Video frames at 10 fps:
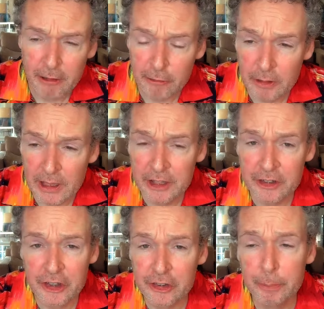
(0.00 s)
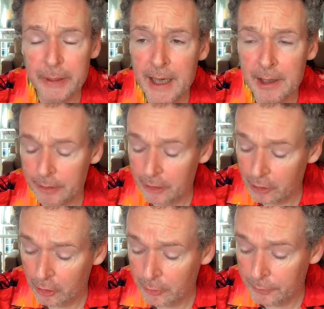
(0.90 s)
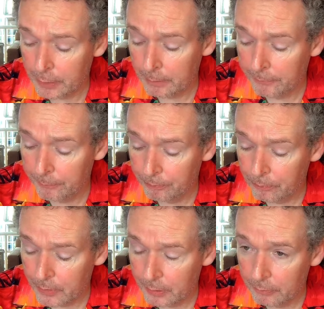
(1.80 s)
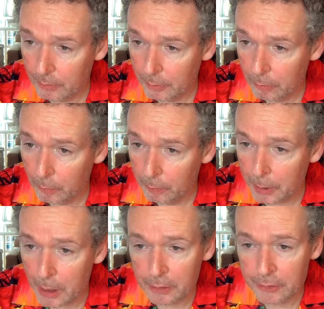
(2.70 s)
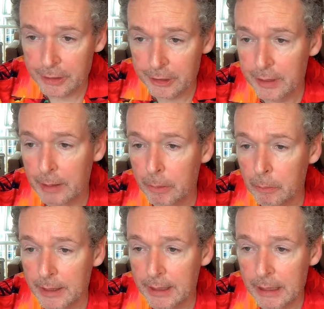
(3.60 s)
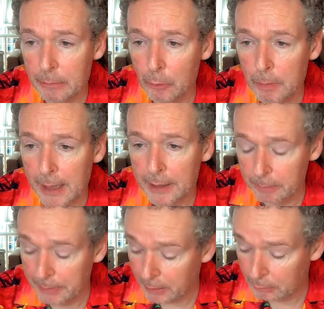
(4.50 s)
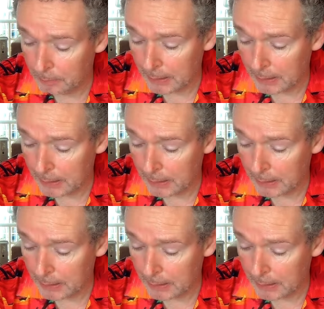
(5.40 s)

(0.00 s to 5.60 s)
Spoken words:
Really insistent piano. There's lots of parts of this album where the keyboard playing and the piano